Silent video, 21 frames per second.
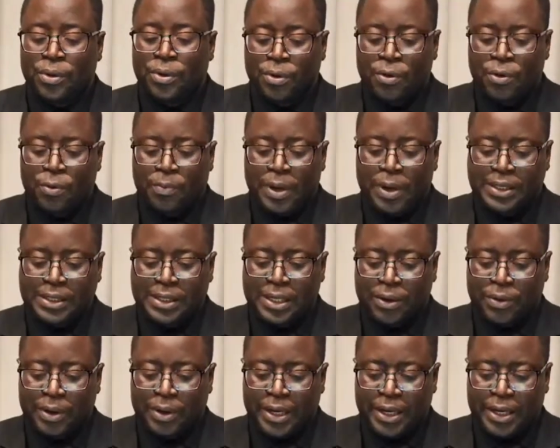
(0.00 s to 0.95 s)
who passed
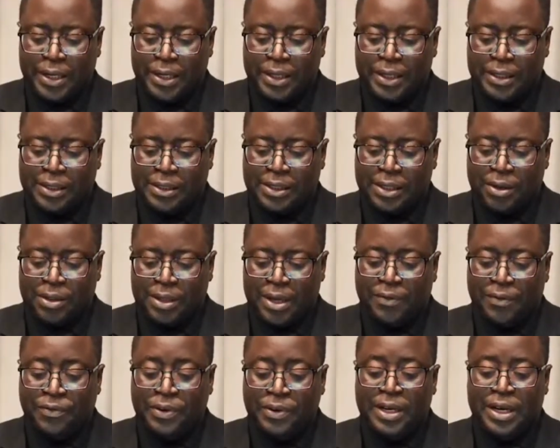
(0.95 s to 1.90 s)
away in South
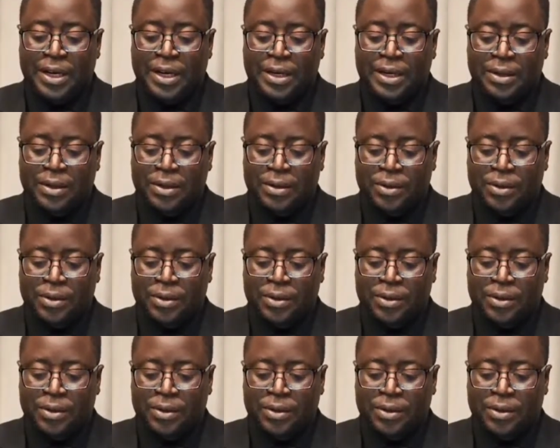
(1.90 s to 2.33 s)
Africa